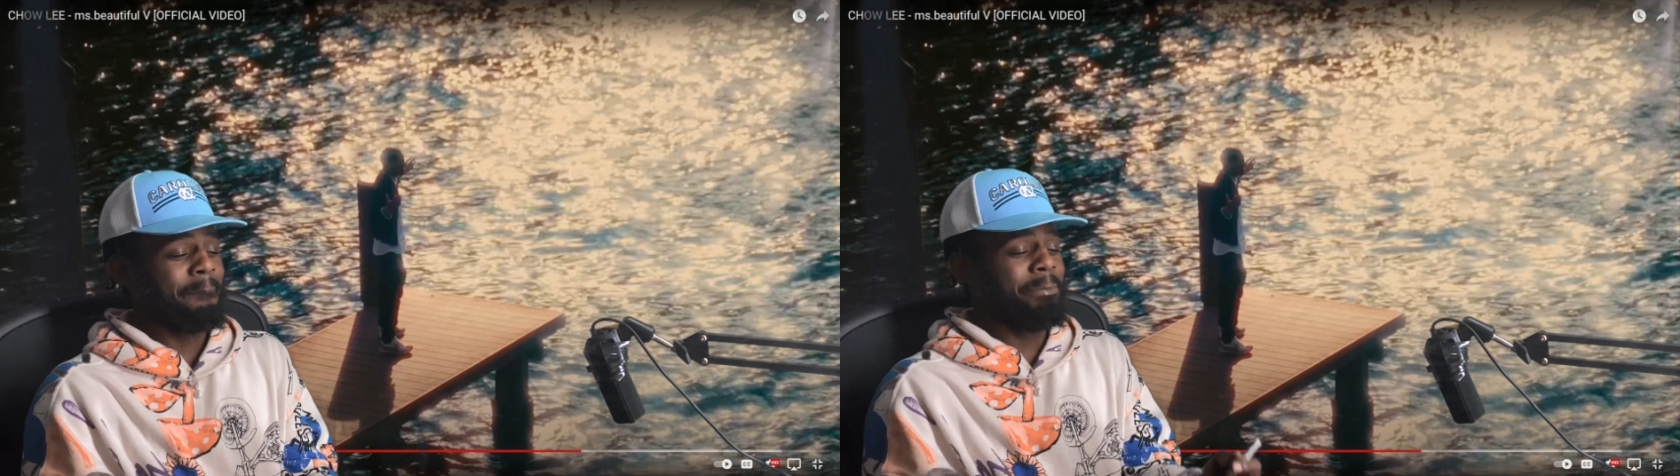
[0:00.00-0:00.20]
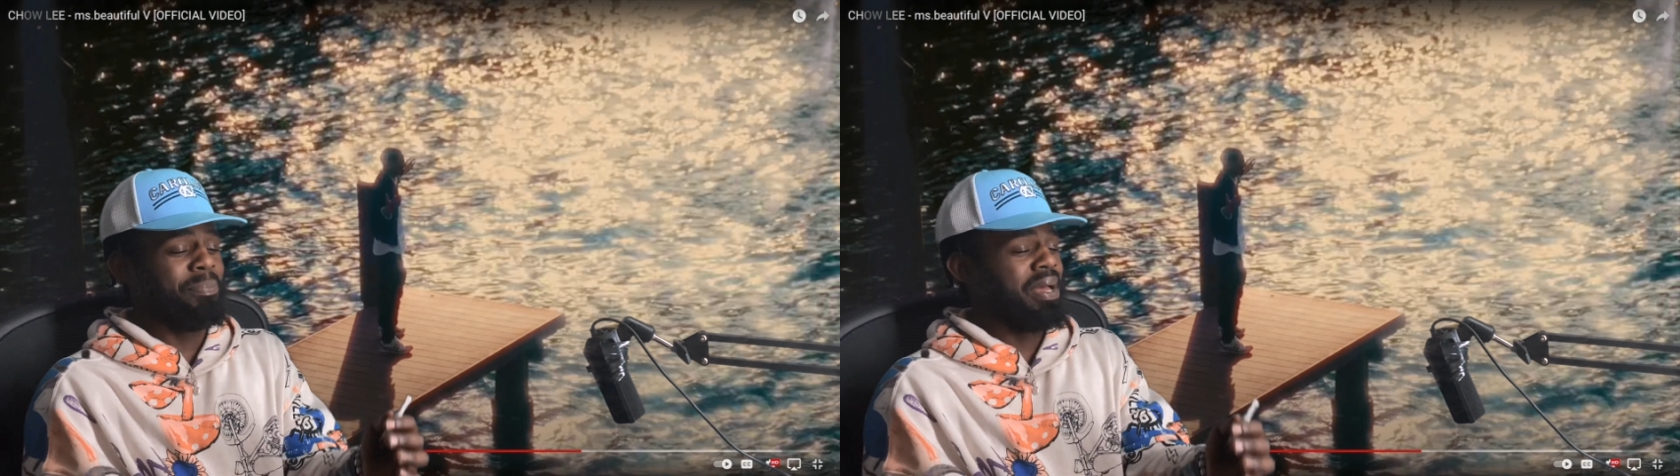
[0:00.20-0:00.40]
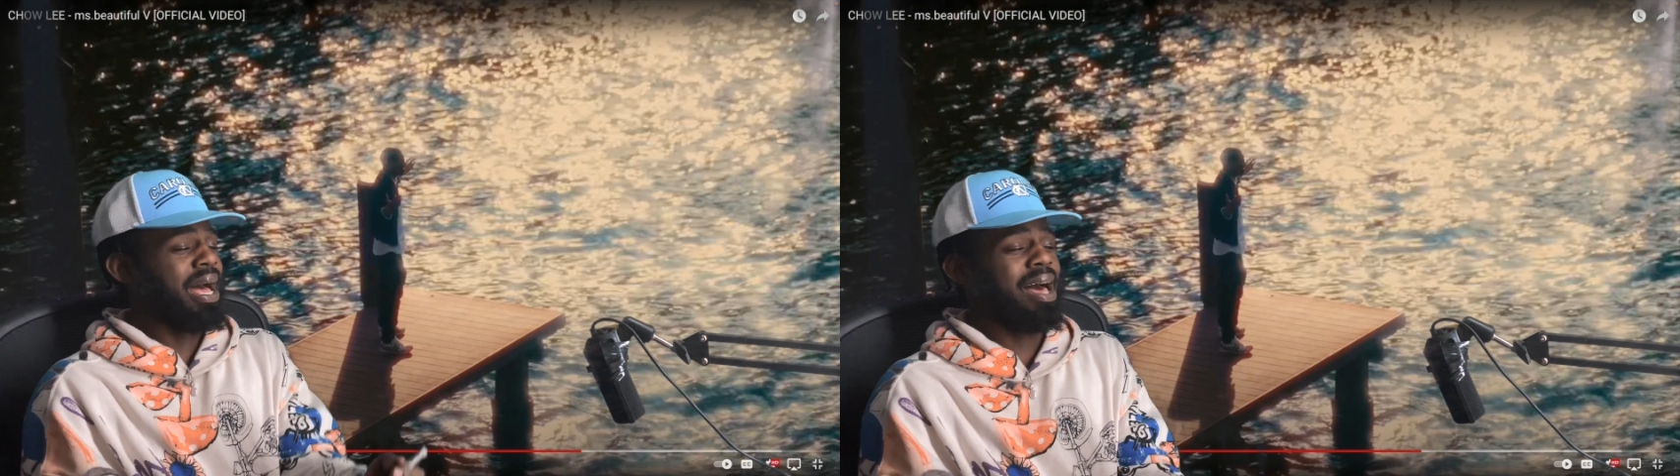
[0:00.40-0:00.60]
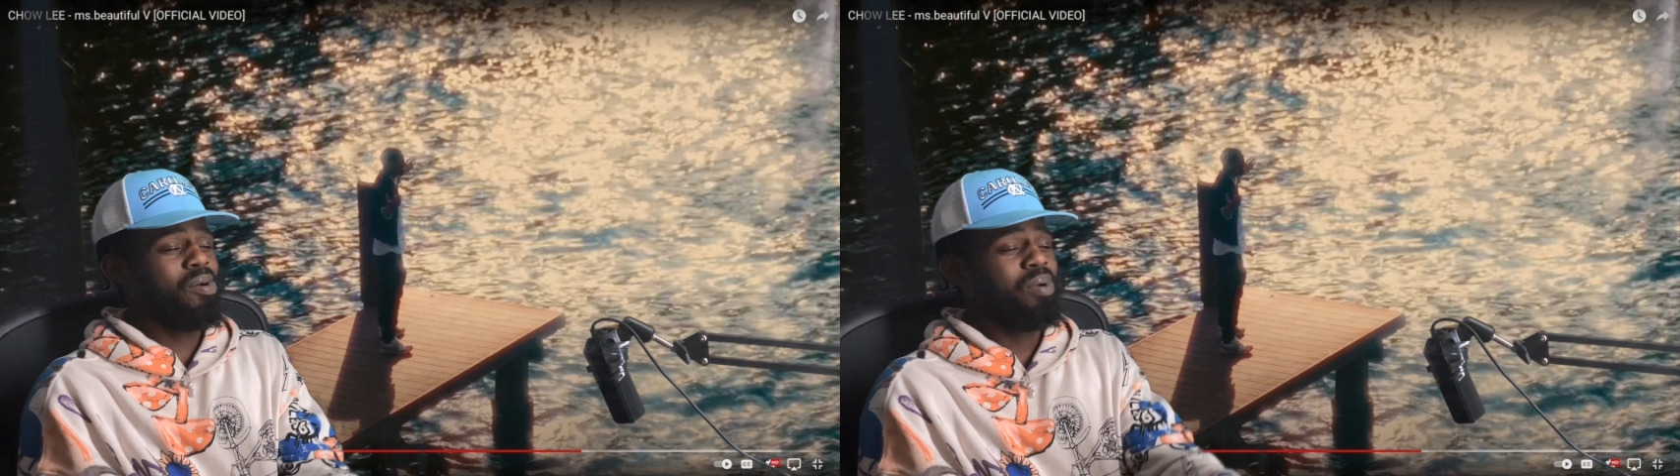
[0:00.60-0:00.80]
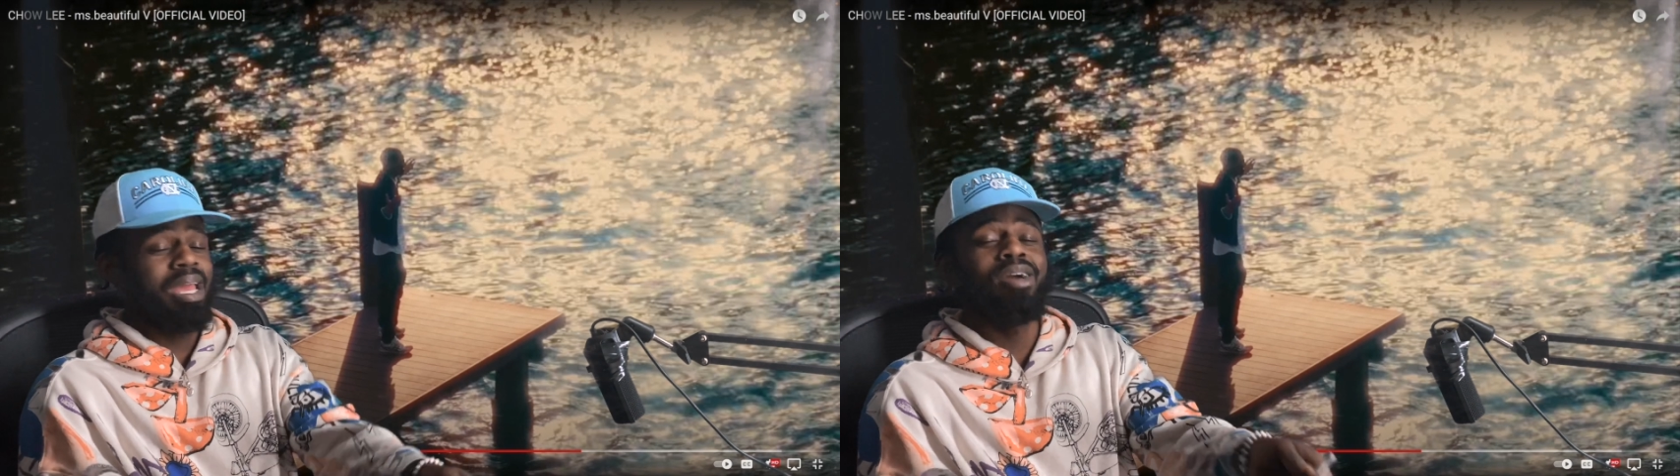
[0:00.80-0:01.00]
But I
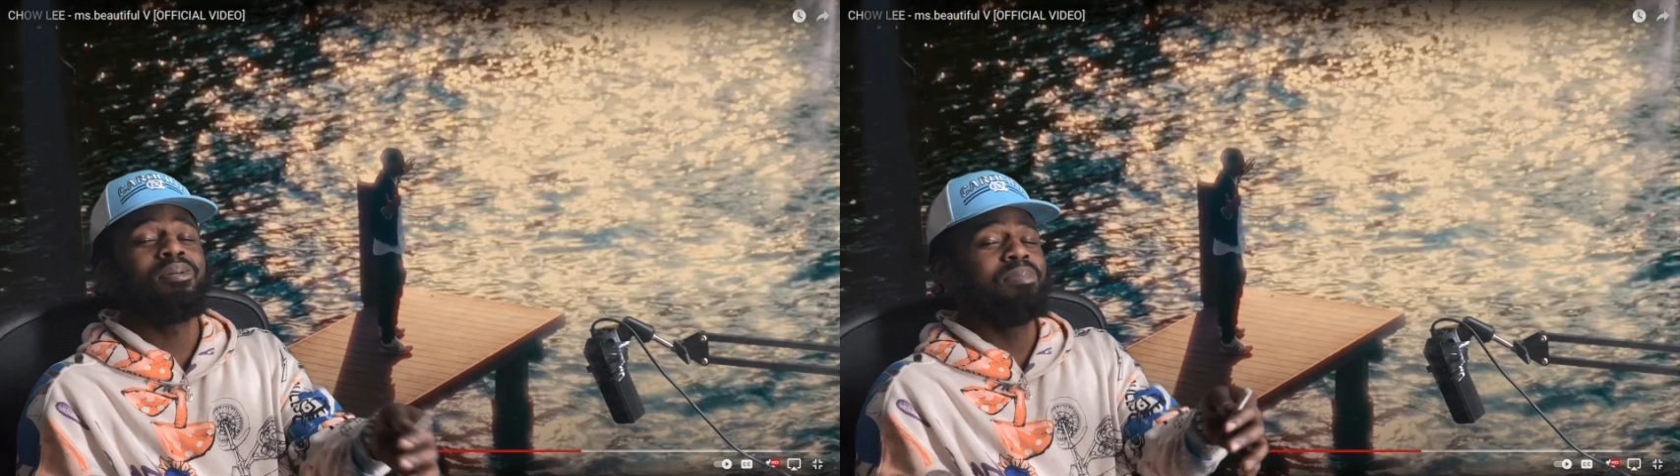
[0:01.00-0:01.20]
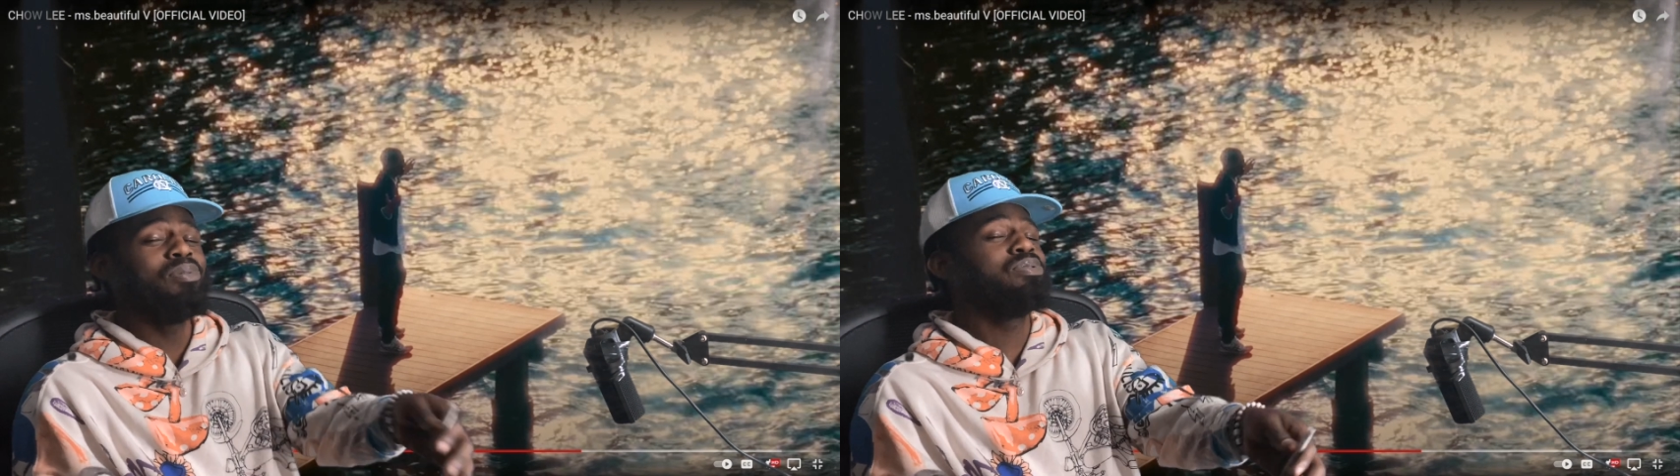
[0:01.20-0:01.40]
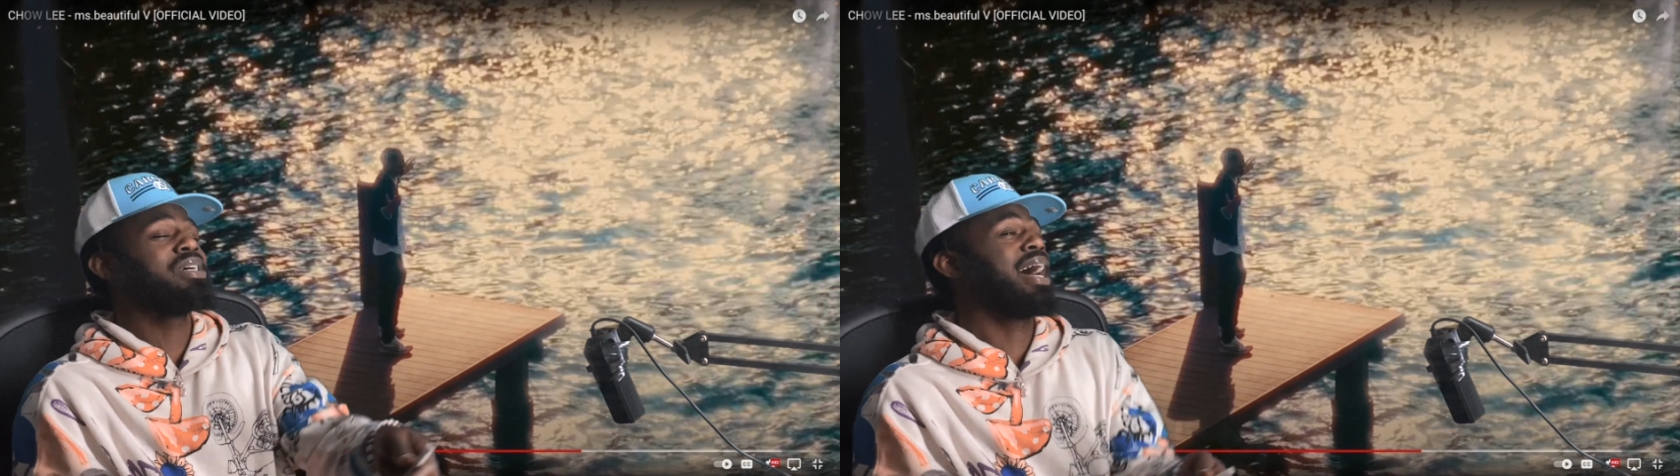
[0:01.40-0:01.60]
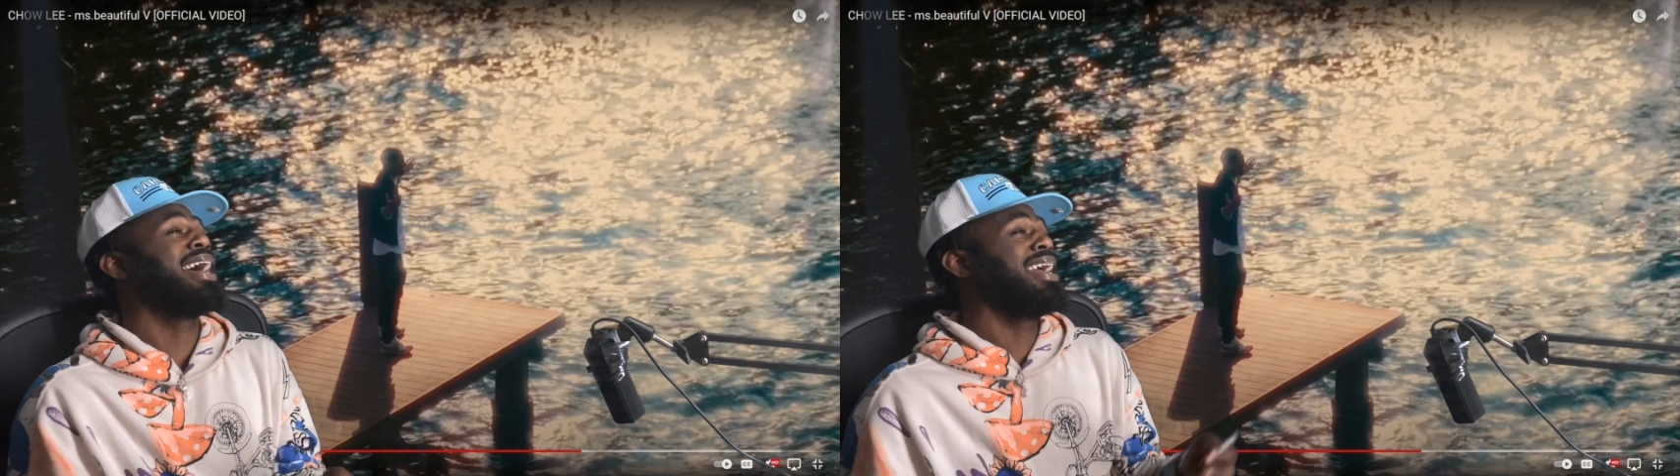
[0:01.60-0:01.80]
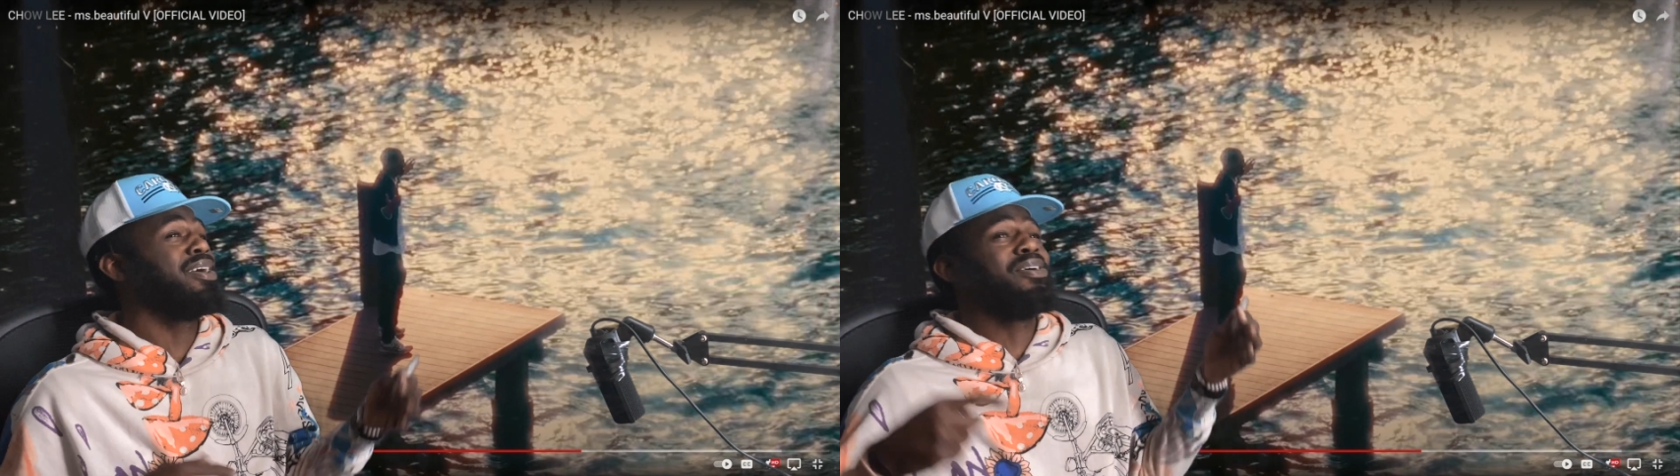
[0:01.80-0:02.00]
don't hear music, I
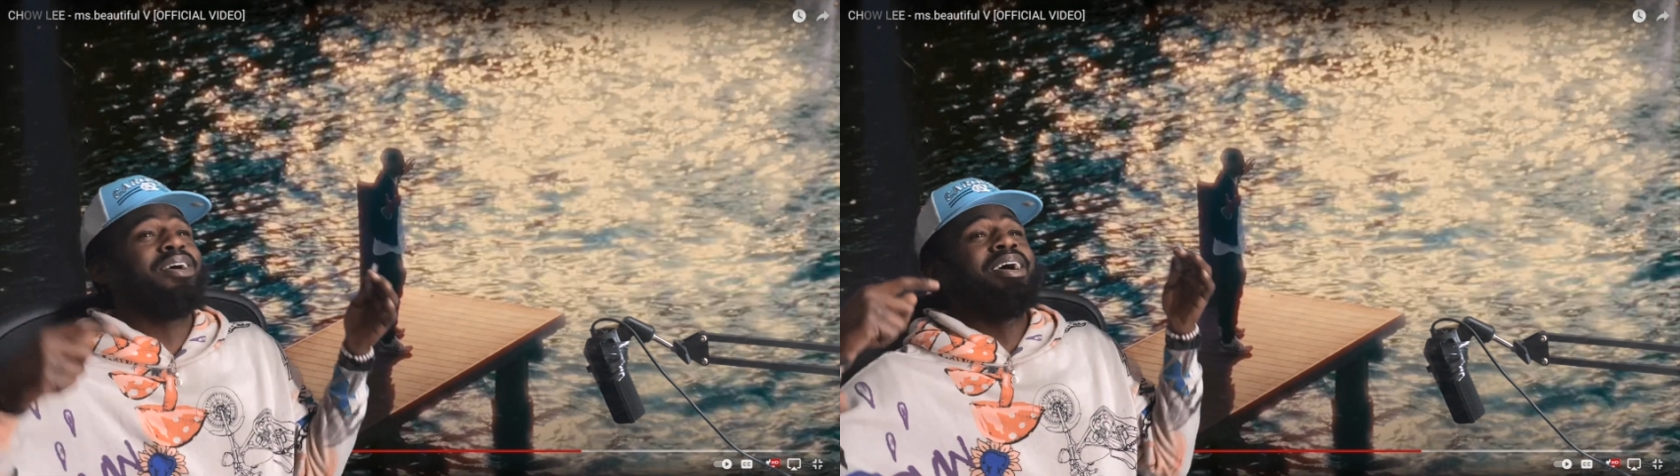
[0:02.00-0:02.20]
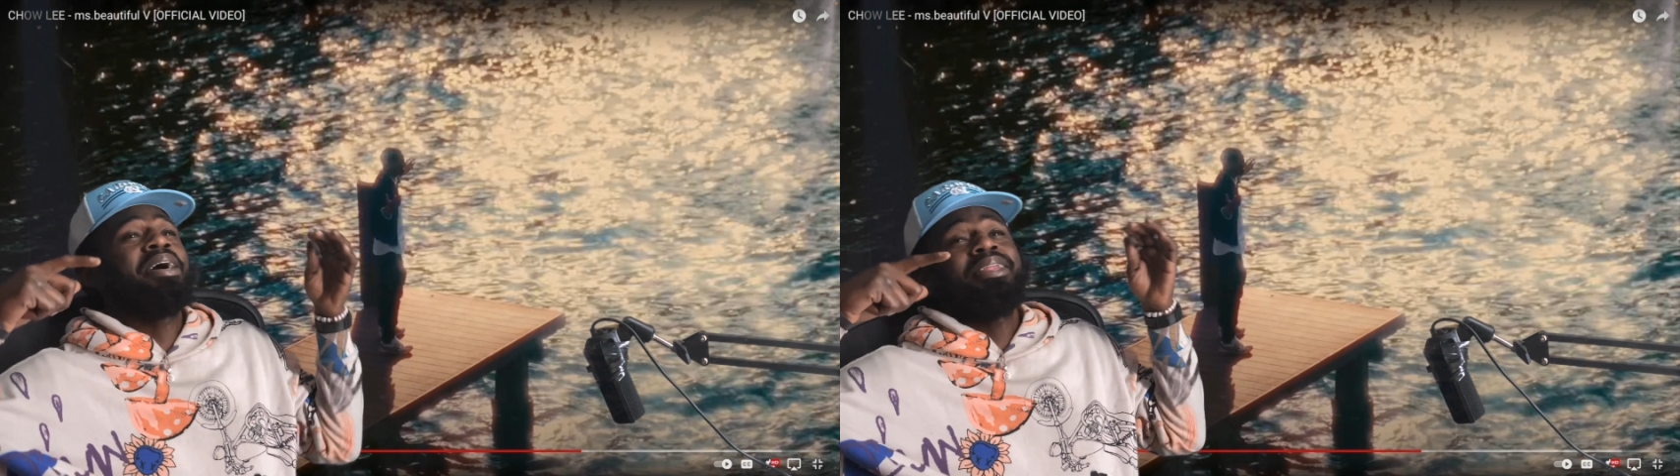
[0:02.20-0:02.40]
hear a